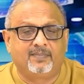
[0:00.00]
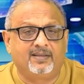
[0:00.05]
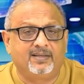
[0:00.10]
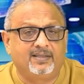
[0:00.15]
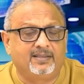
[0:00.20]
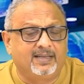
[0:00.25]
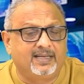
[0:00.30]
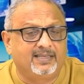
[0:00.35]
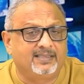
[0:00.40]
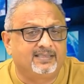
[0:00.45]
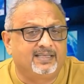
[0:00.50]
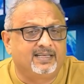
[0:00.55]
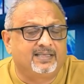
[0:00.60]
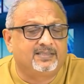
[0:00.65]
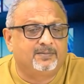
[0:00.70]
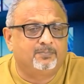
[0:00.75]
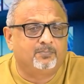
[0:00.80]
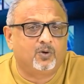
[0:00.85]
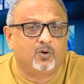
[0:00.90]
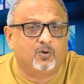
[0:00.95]
This
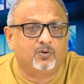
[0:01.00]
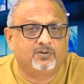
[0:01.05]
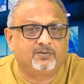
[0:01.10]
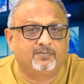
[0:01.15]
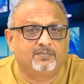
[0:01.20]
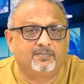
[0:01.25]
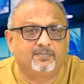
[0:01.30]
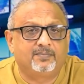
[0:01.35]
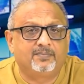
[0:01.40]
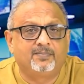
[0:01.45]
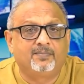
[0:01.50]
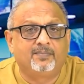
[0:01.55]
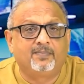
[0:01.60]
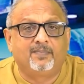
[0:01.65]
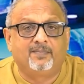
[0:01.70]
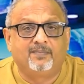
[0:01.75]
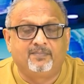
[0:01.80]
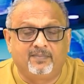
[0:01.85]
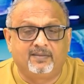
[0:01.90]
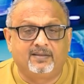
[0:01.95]
is more.
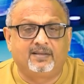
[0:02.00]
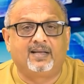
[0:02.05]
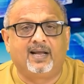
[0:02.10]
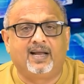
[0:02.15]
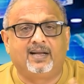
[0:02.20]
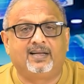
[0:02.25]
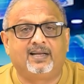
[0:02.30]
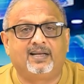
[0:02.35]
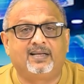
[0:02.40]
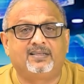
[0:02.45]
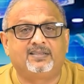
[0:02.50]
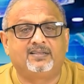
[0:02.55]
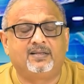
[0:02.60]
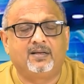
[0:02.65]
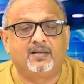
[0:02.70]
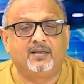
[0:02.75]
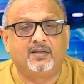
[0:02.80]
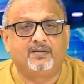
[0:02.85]
That is,